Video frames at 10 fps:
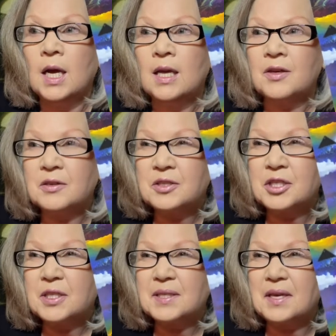they're
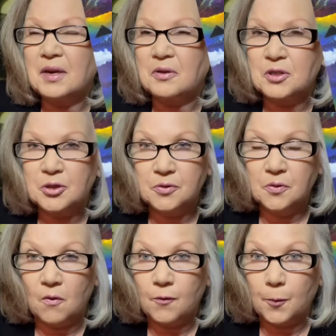just like too
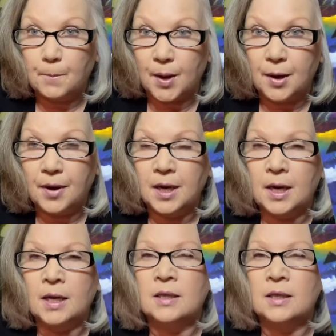overbearing,